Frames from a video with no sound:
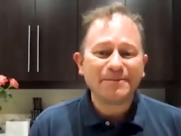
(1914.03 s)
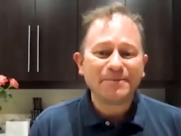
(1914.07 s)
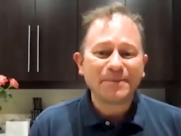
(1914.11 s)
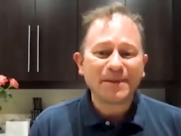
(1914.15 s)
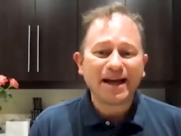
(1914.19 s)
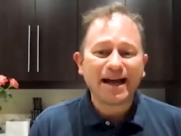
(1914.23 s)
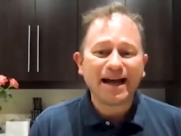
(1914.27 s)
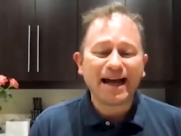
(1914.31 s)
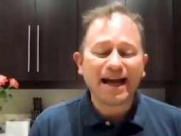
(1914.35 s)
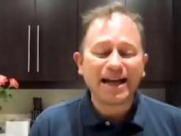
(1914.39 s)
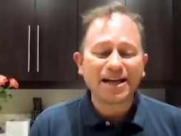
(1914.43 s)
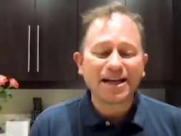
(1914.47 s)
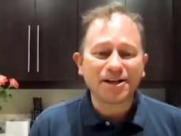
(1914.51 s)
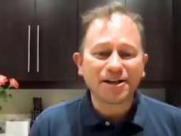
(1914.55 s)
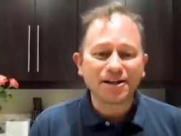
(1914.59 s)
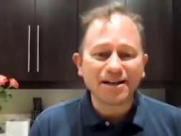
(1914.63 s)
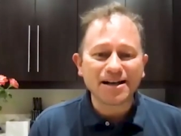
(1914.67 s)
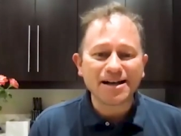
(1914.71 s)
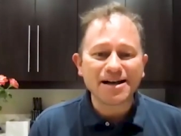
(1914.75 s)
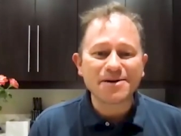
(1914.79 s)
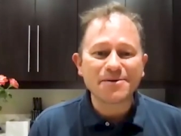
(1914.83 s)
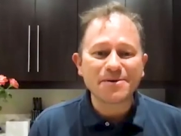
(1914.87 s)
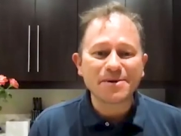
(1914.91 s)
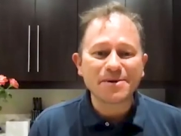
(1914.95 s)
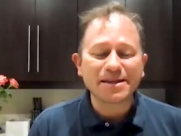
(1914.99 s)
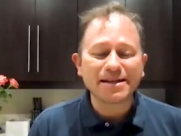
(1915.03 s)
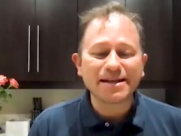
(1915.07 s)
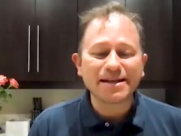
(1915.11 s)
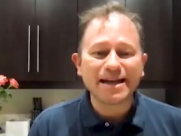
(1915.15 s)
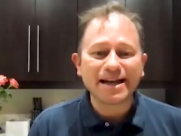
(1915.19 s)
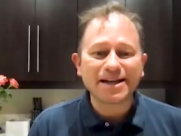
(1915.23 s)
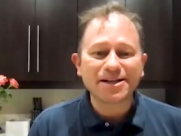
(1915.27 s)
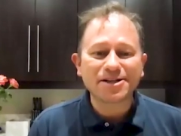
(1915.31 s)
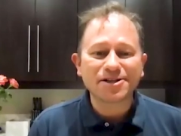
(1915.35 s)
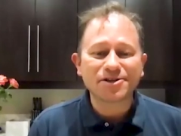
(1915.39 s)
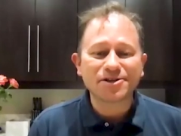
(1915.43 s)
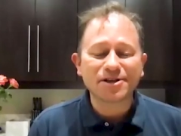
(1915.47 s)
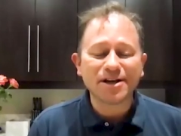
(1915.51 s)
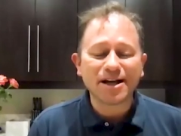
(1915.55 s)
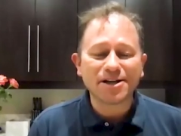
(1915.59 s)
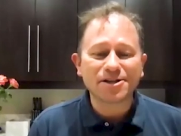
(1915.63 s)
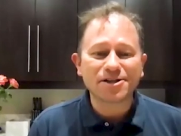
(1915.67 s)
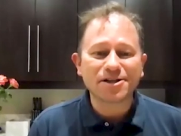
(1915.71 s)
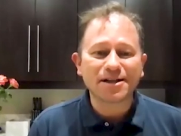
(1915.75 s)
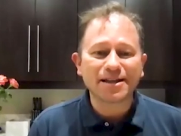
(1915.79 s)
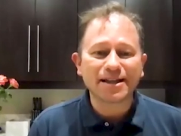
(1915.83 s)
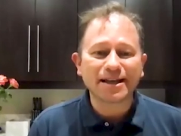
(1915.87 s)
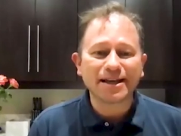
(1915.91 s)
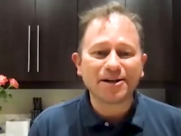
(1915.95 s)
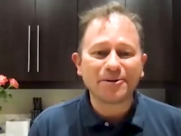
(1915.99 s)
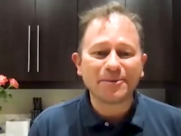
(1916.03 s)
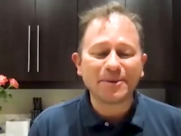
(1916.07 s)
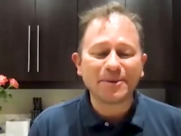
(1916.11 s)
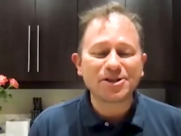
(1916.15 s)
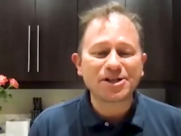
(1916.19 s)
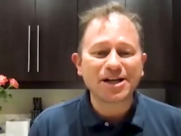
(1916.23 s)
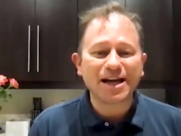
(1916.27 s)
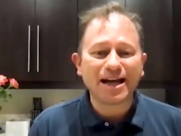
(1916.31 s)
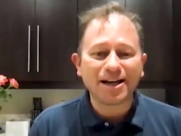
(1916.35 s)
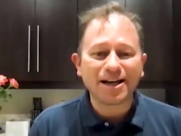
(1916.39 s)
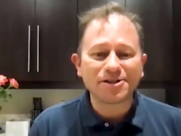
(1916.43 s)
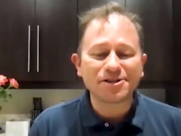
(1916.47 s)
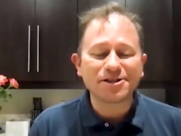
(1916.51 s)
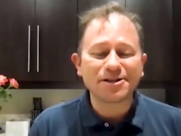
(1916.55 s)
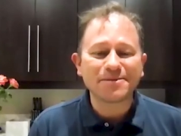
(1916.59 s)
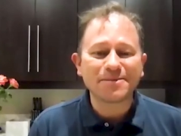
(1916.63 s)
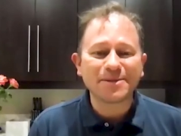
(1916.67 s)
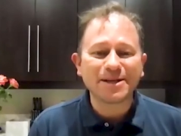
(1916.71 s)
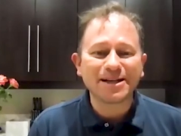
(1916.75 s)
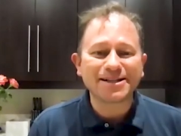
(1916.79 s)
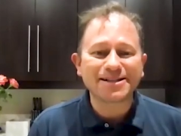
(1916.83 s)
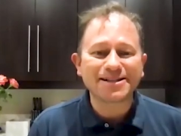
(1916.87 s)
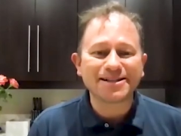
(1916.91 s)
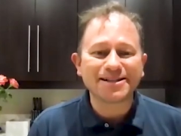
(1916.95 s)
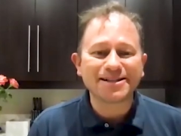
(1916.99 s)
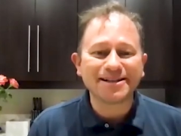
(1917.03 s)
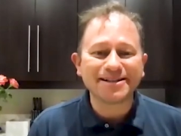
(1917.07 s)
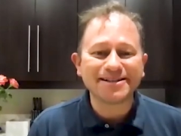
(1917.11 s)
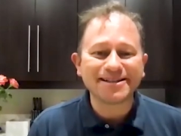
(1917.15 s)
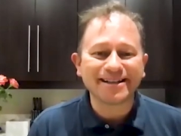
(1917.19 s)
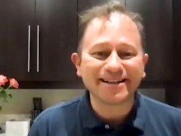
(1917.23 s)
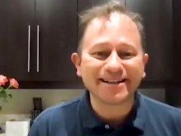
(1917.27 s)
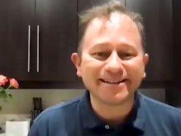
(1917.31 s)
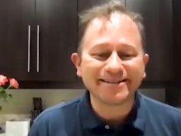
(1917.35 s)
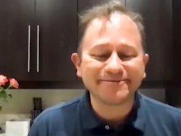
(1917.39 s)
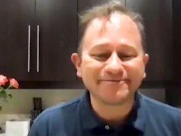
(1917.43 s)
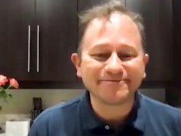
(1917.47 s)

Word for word: Uh, and good luck with the next stretch. I think it'll be challenging but exciting.